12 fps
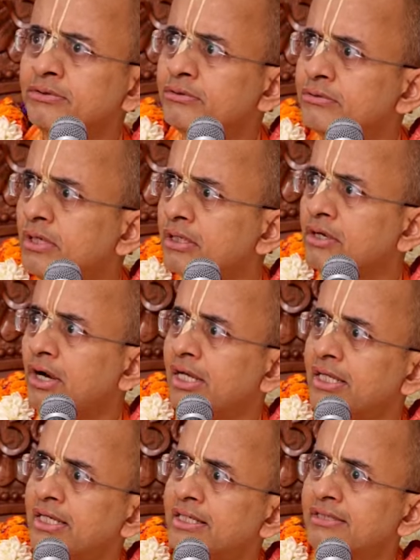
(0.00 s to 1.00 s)
you are
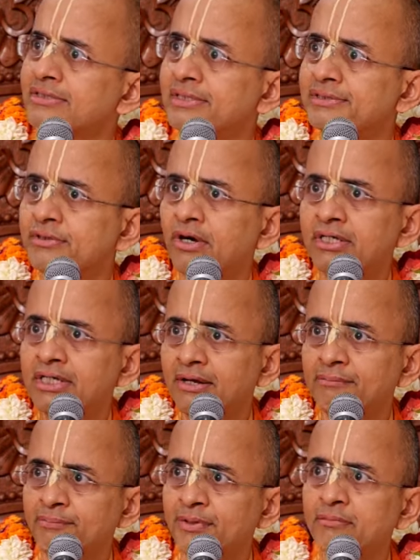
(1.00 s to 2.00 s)
calling it as a ISKCON
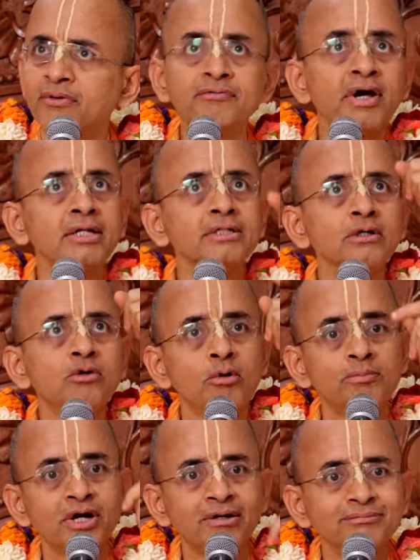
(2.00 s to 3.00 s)
temple, but where is the
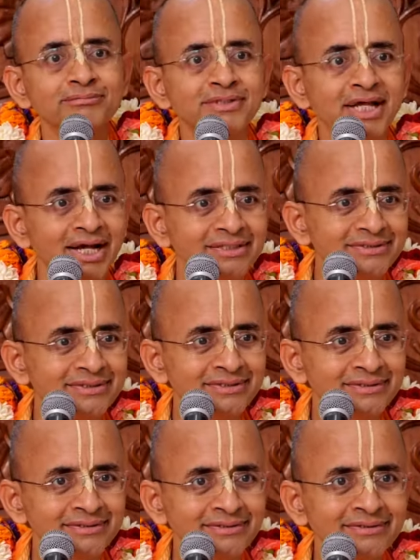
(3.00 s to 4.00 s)
Gopuram? They asked.
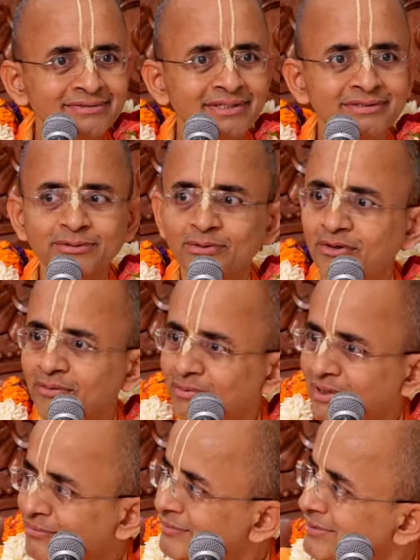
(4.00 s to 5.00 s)
There is no
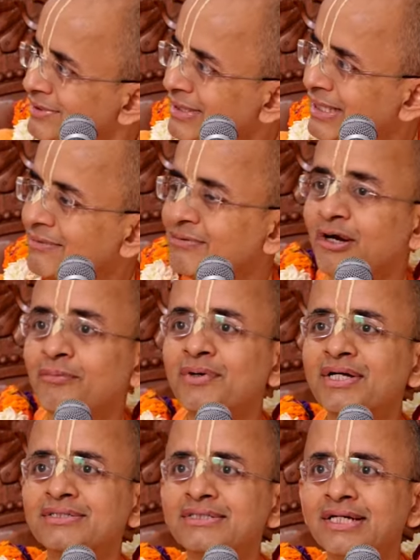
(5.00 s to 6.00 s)
Gopuram.
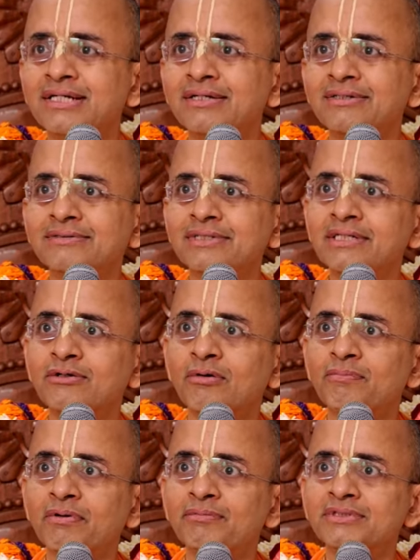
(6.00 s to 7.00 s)
Prabhupada said, see,
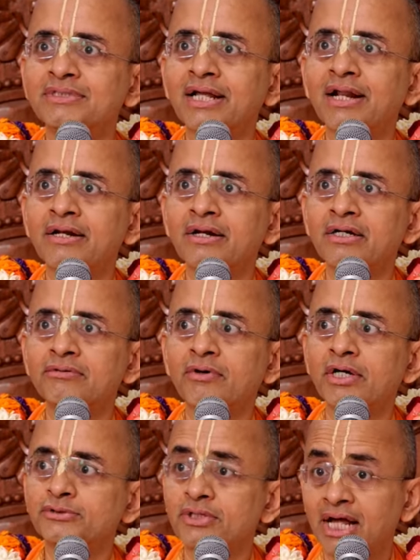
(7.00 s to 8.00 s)
Gopuram is there or not,
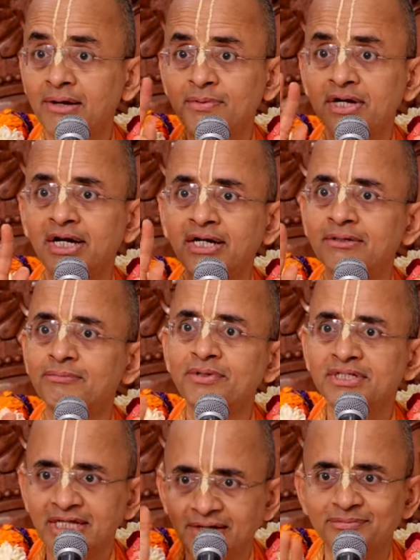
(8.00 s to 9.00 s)
what should happen in a
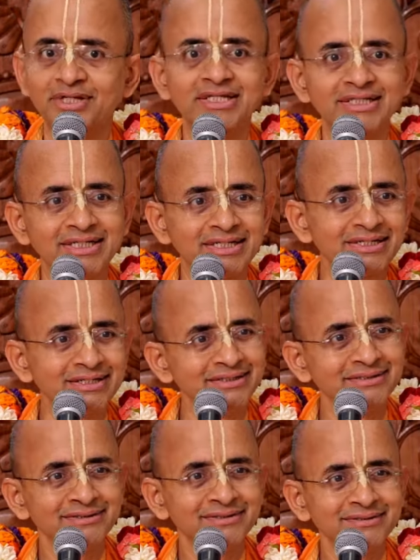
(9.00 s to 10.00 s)
temple is happening here.
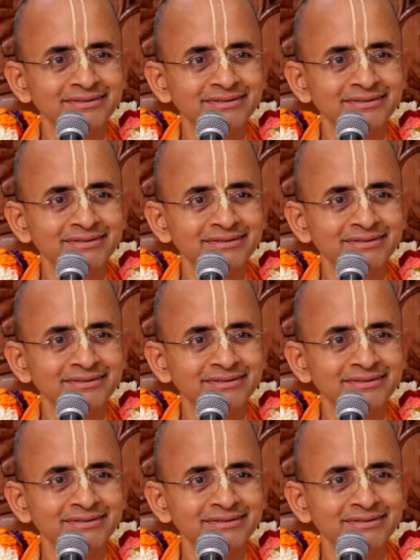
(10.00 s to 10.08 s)
Huh?